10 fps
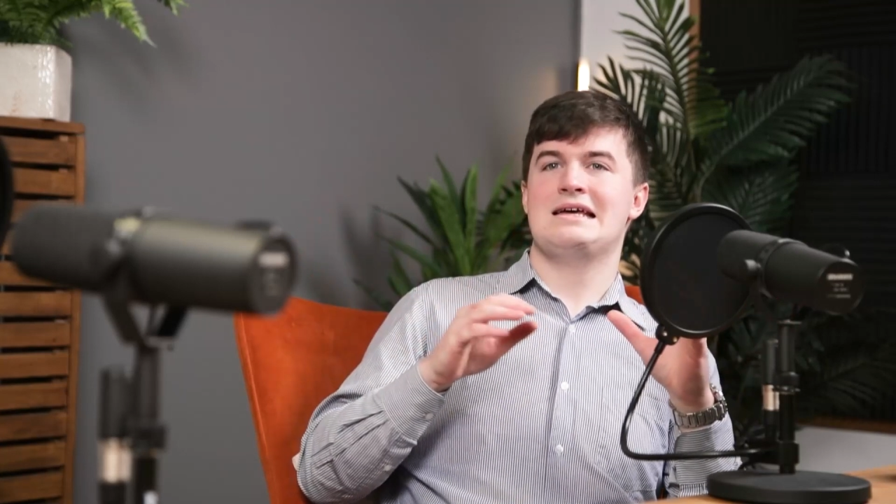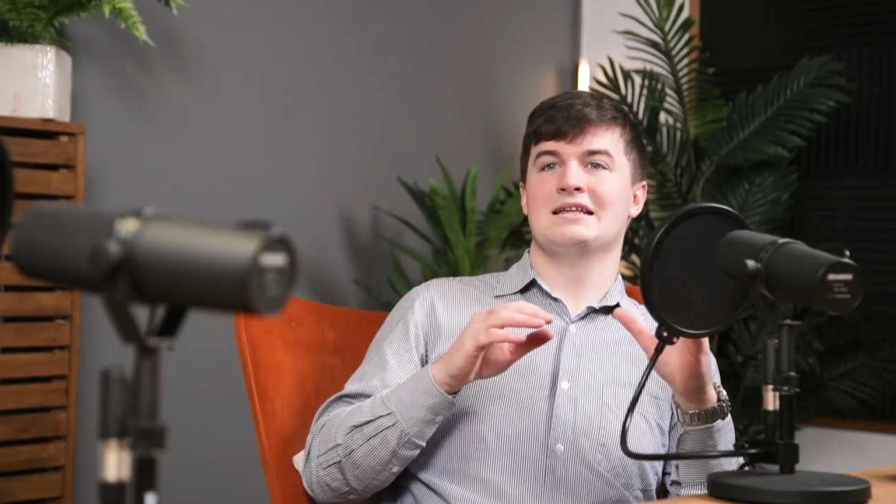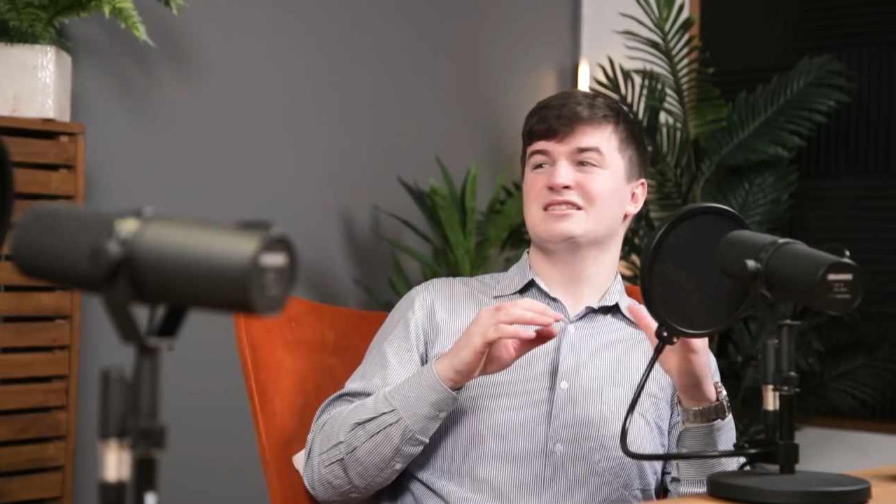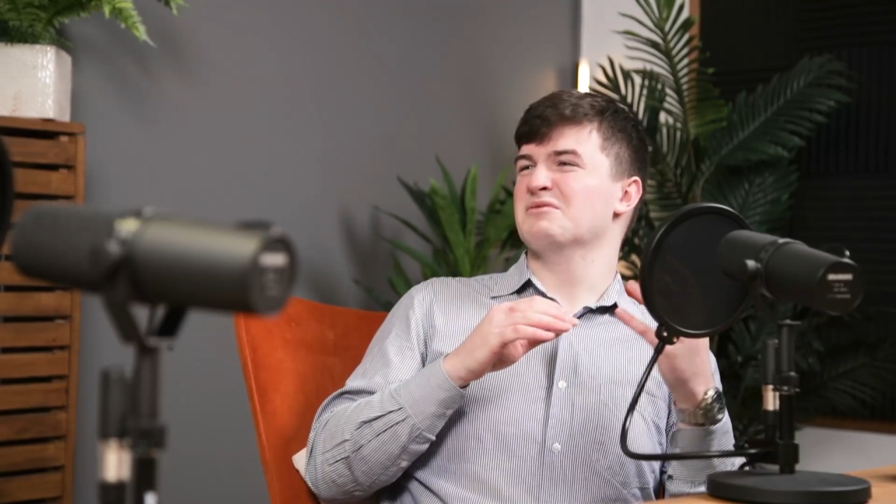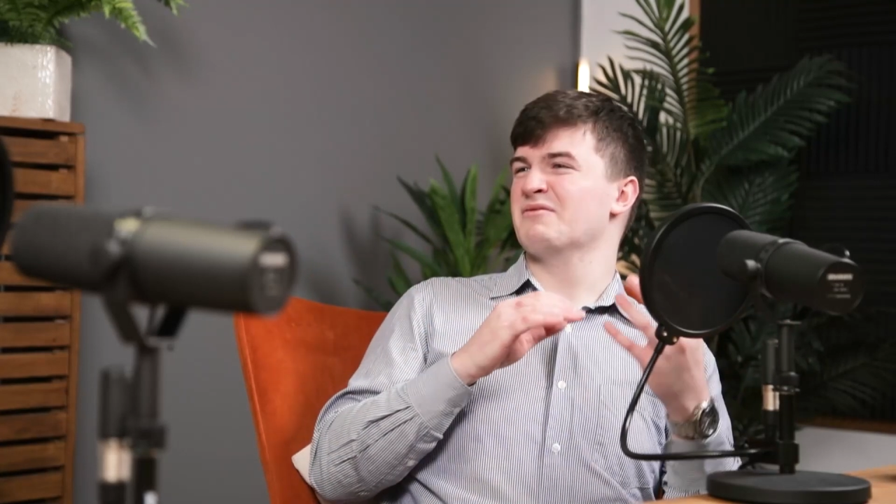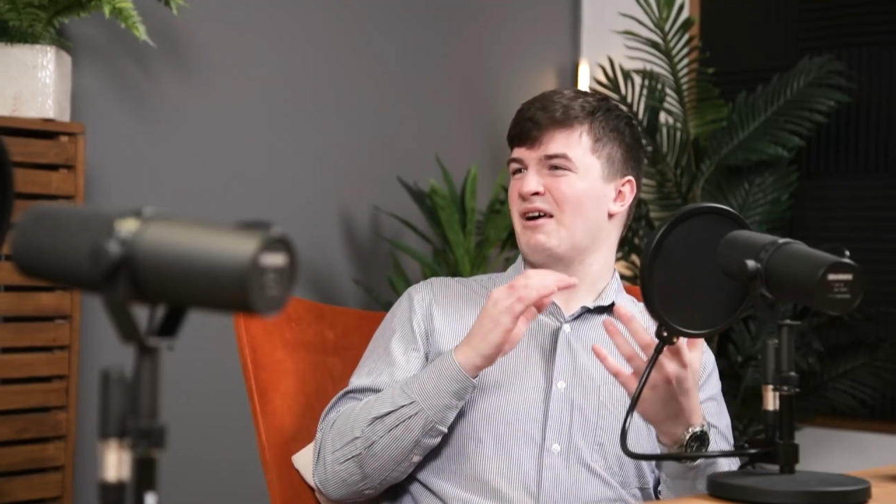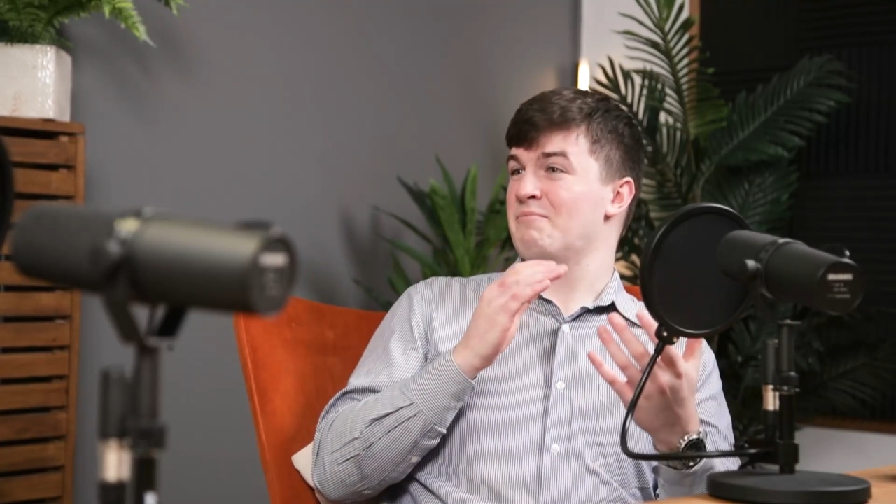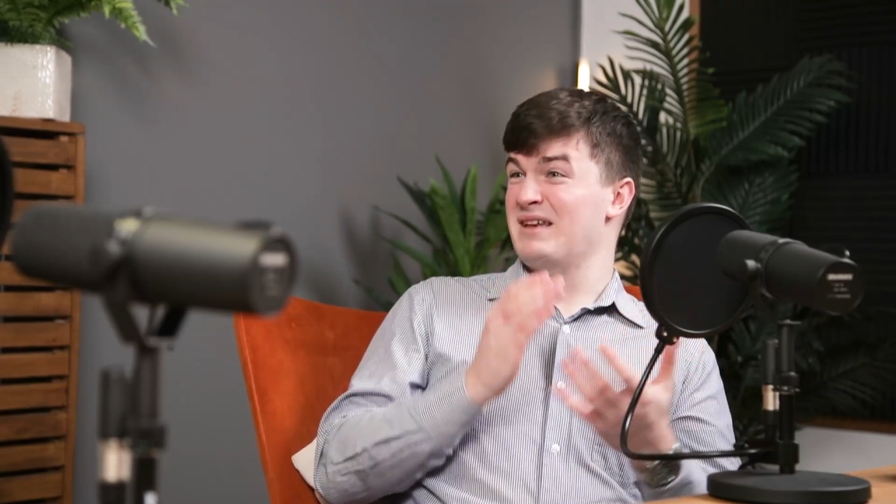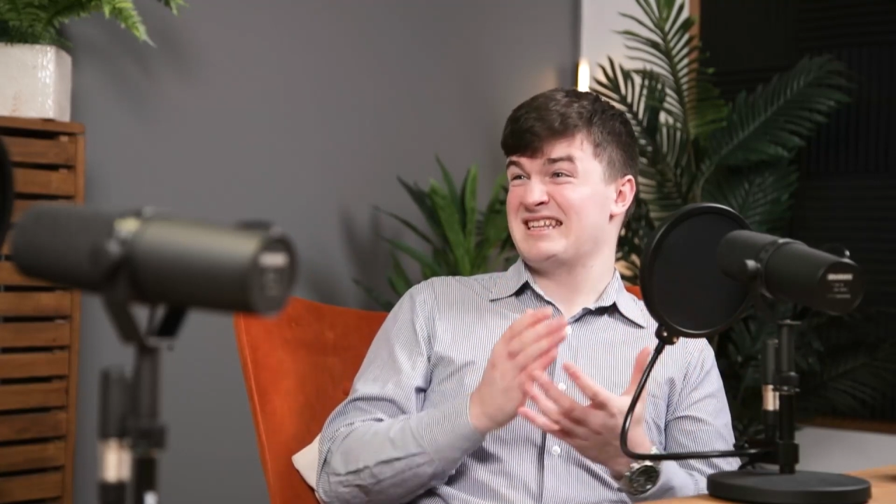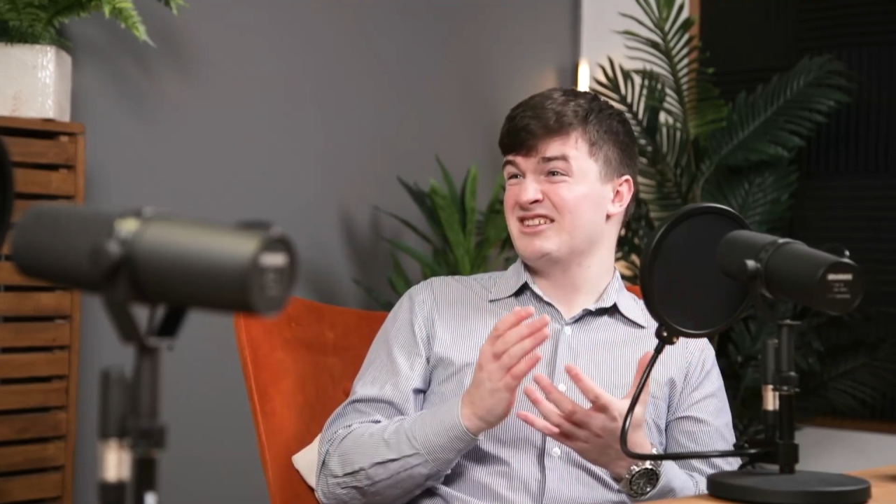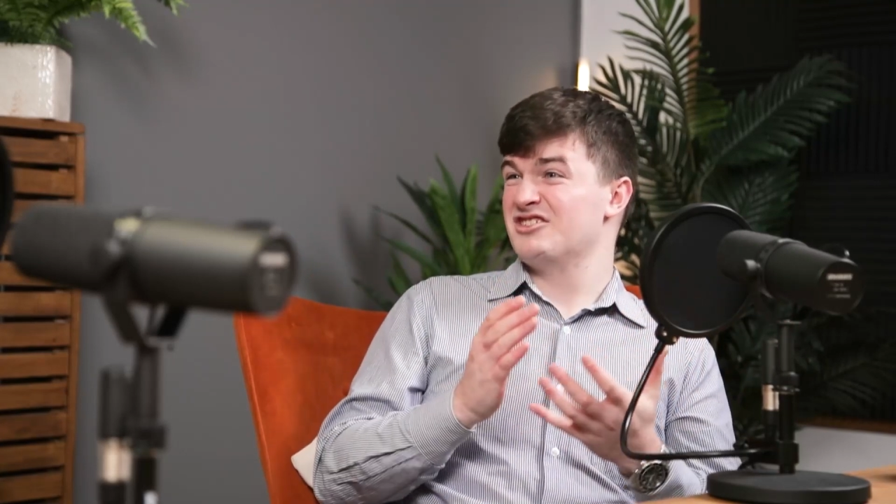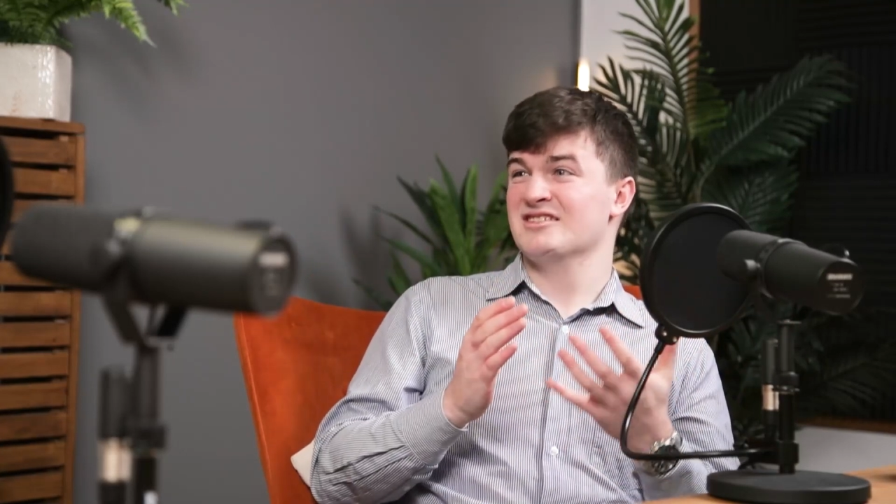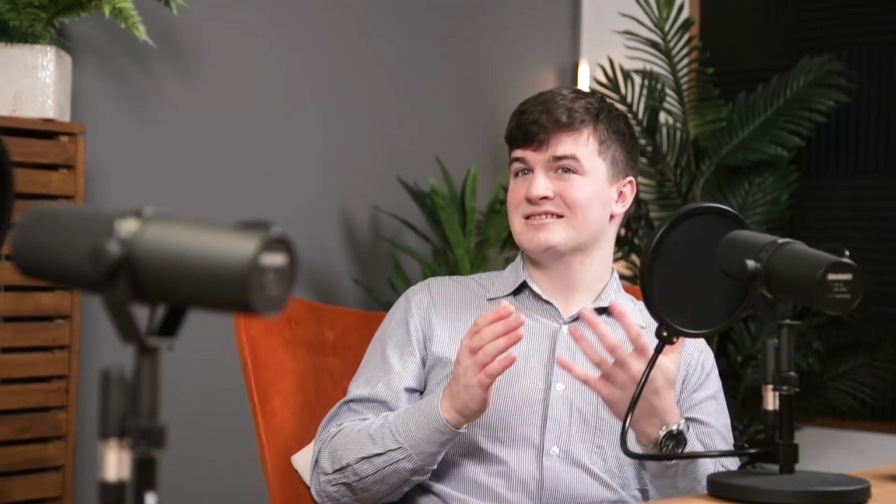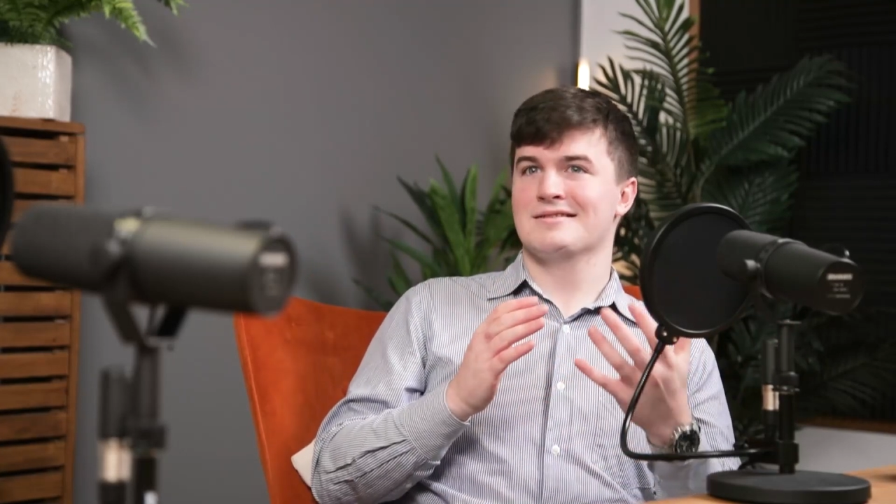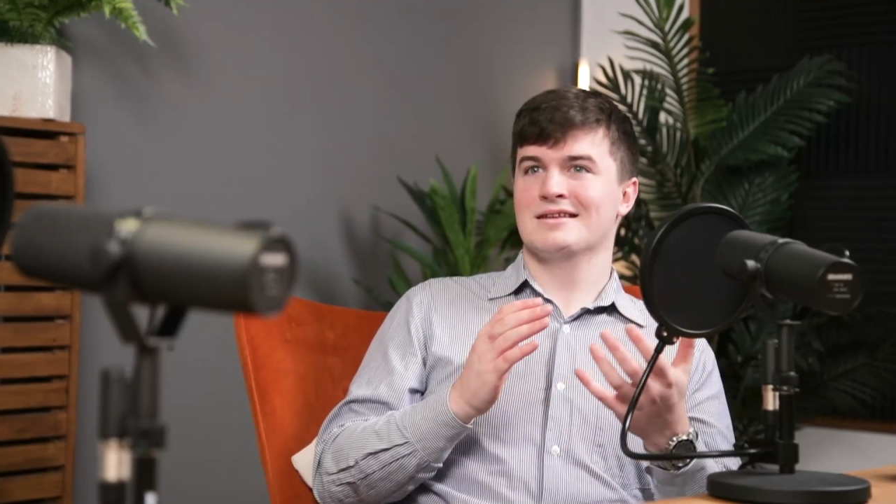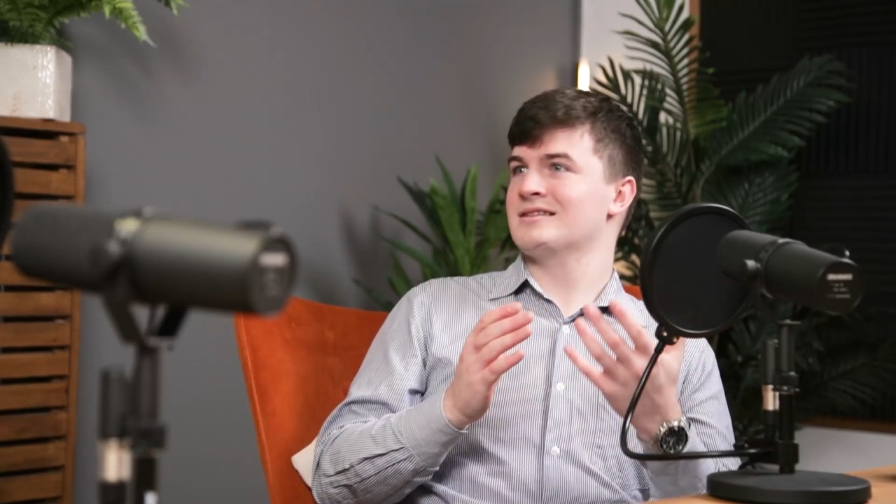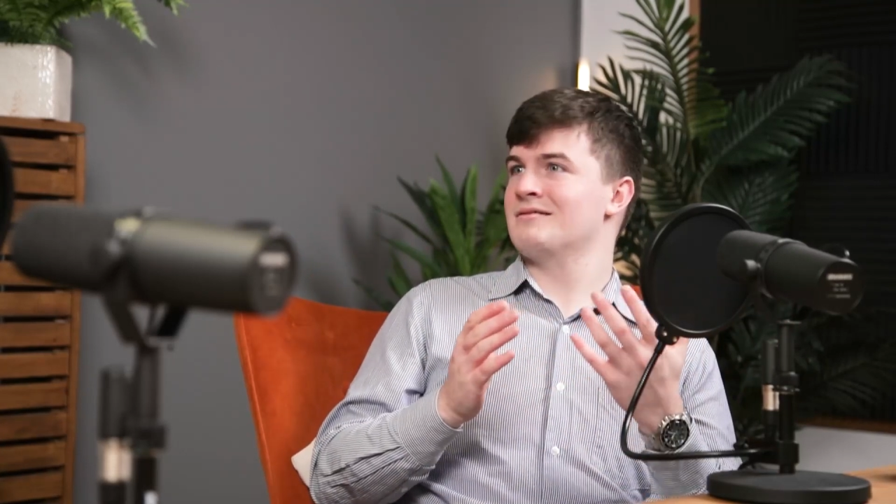in terms of like bid engines and things.